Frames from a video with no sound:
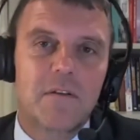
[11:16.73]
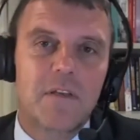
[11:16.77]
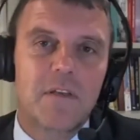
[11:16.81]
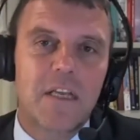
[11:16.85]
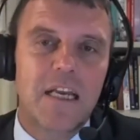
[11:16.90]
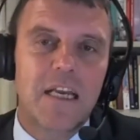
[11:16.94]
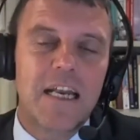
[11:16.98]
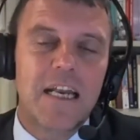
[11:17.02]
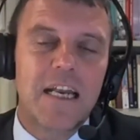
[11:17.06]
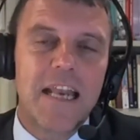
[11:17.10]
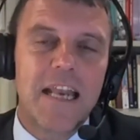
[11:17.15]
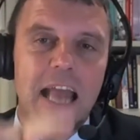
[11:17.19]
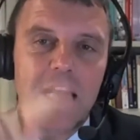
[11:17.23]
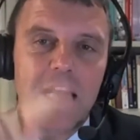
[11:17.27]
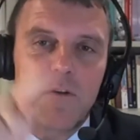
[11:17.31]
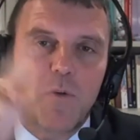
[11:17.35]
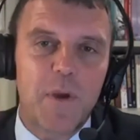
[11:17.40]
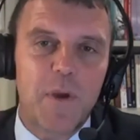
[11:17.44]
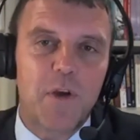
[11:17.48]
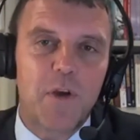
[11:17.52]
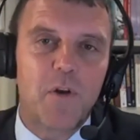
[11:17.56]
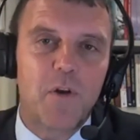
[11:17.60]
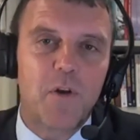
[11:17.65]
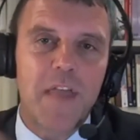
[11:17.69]
connect what
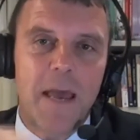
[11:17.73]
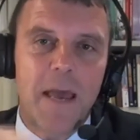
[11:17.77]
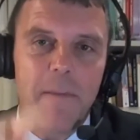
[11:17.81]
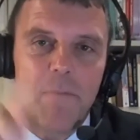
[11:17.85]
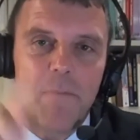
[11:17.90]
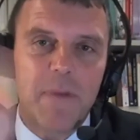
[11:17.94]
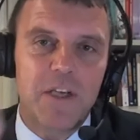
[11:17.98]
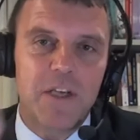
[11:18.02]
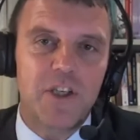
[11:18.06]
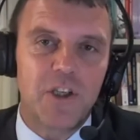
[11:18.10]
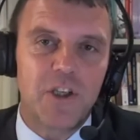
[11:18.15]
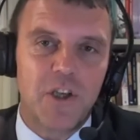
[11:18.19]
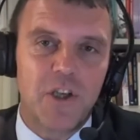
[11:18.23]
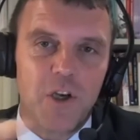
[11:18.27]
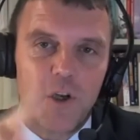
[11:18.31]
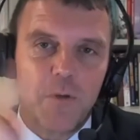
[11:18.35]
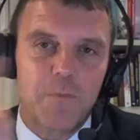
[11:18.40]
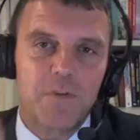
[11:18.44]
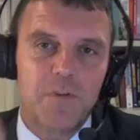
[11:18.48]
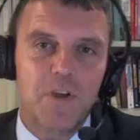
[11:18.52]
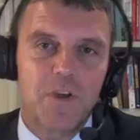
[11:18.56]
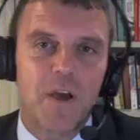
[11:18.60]
we call the ambition loop.